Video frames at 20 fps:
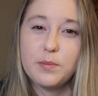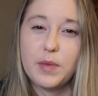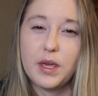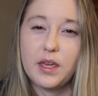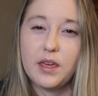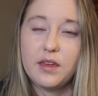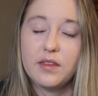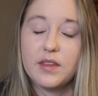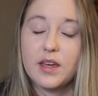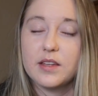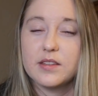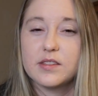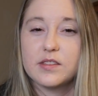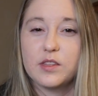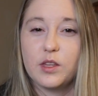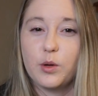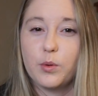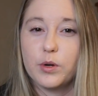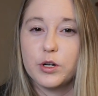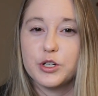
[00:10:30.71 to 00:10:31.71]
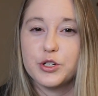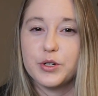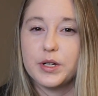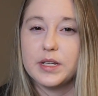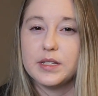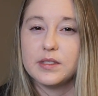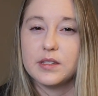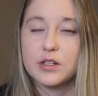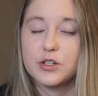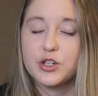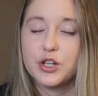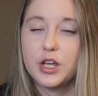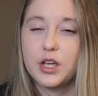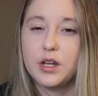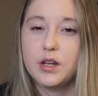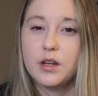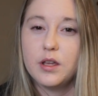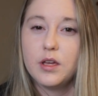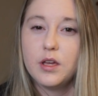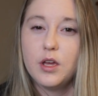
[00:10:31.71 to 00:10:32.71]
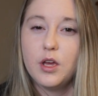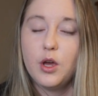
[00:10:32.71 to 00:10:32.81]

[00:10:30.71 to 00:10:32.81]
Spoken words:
making that slower transition